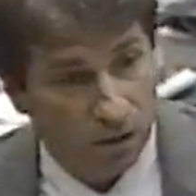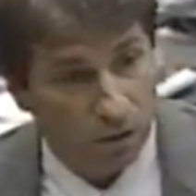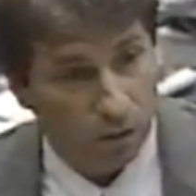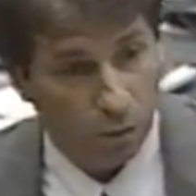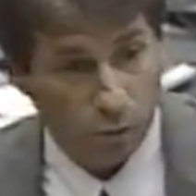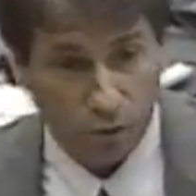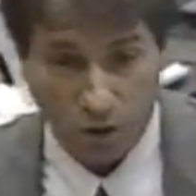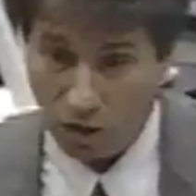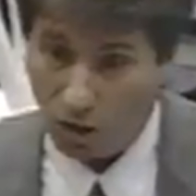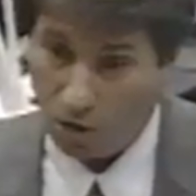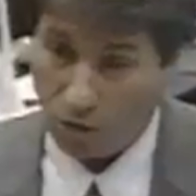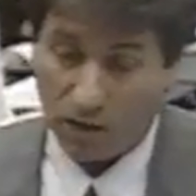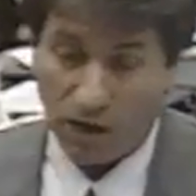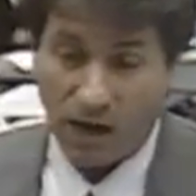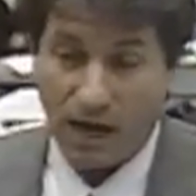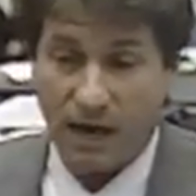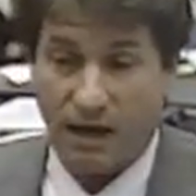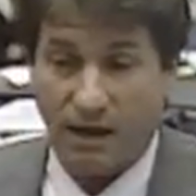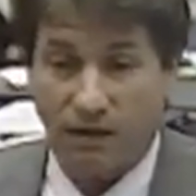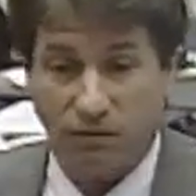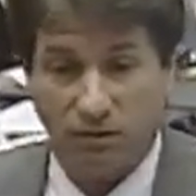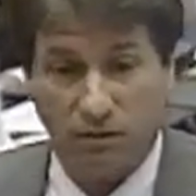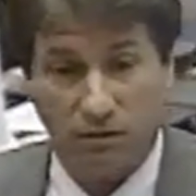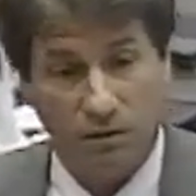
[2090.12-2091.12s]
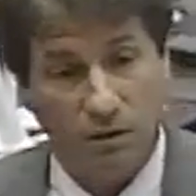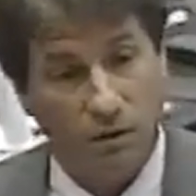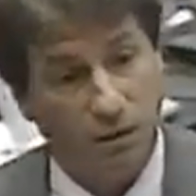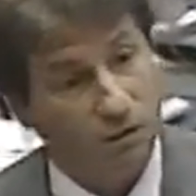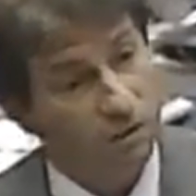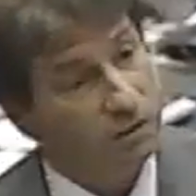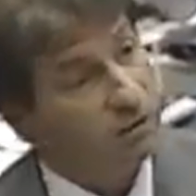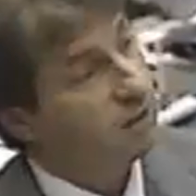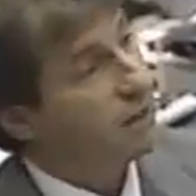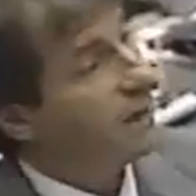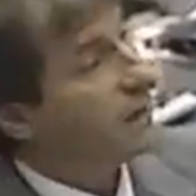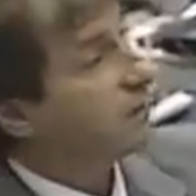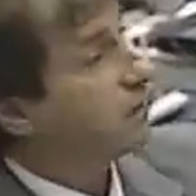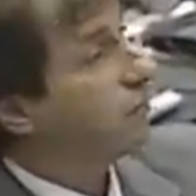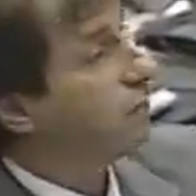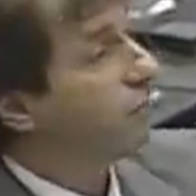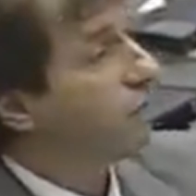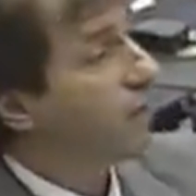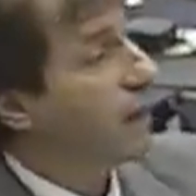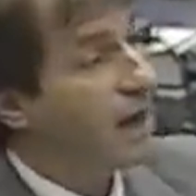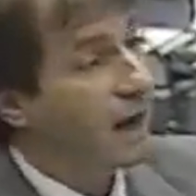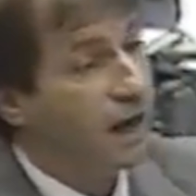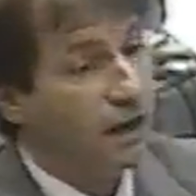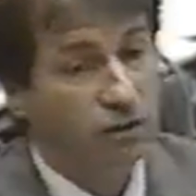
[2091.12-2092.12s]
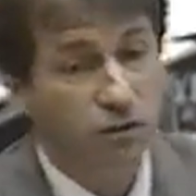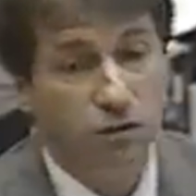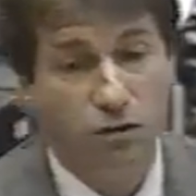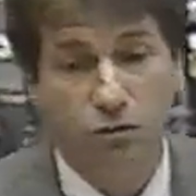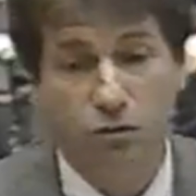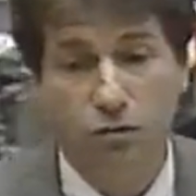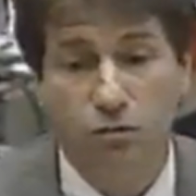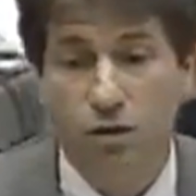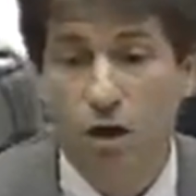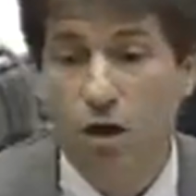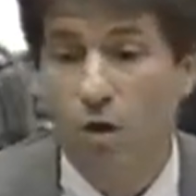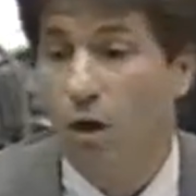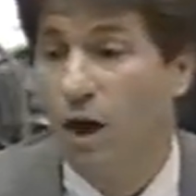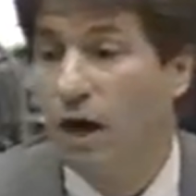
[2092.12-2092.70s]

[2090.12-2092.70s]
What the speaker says: We don't ask. Detective Lang, do you know?